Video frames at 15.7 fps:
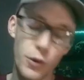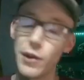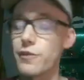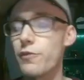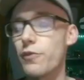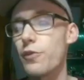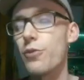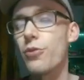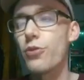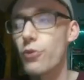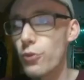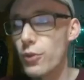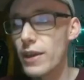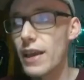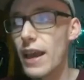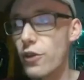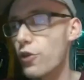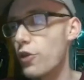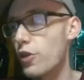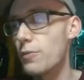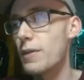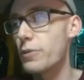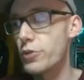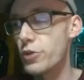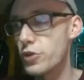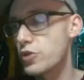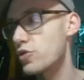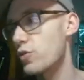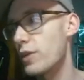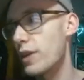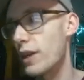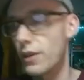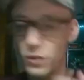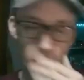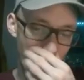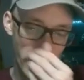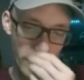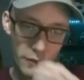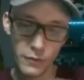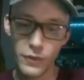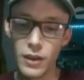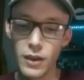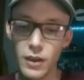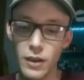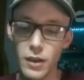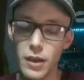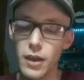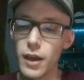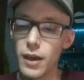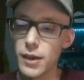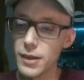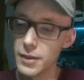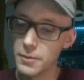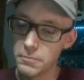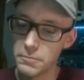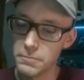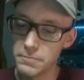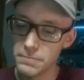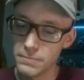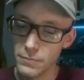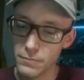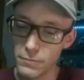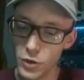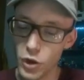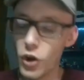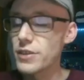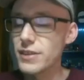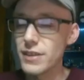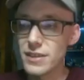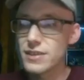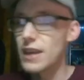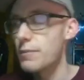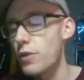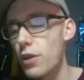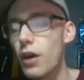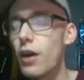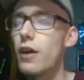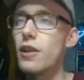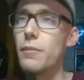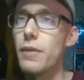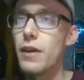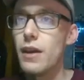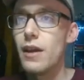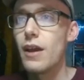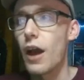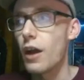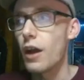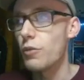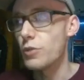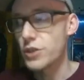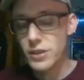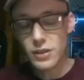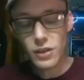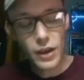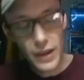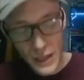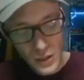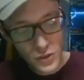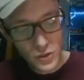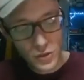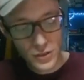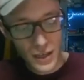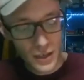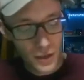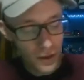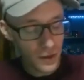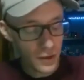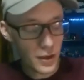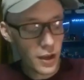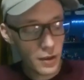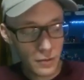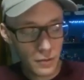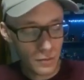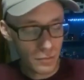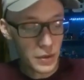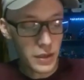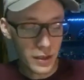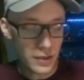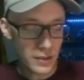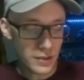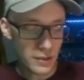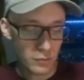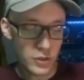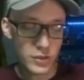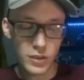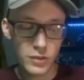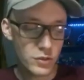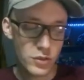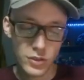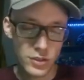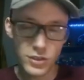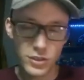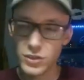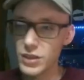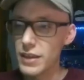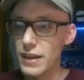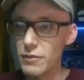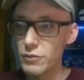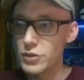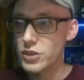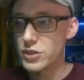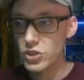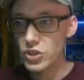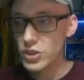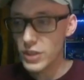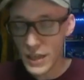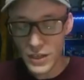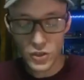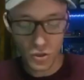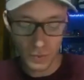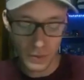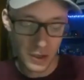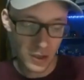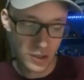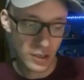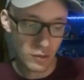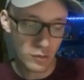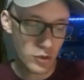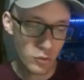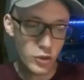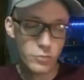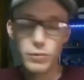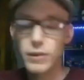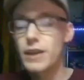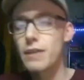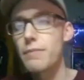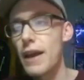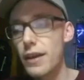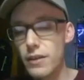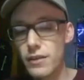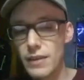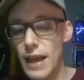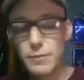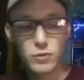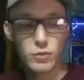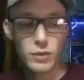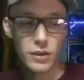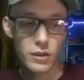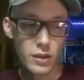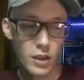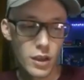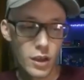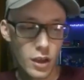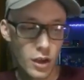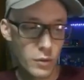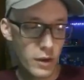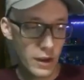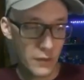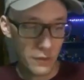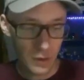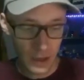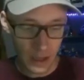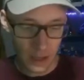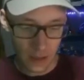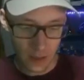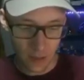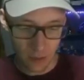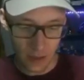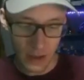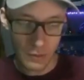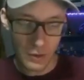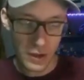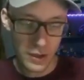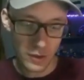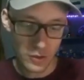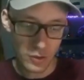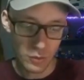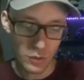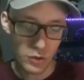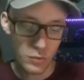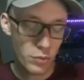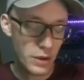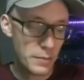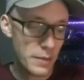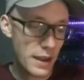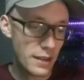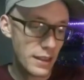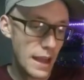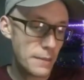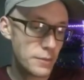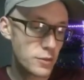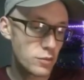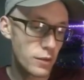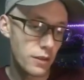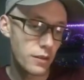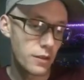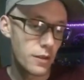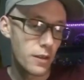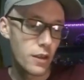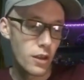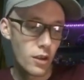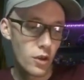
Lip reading: your opponent for 3, and you're going to be able to destroy a lot of cards in the same column, which is a lot easier said than done, because, which I shouldn't say that, which is just easier because, like, when you're bringing back Lapswell, wherever he is, right here. So when you bring back Lapswell,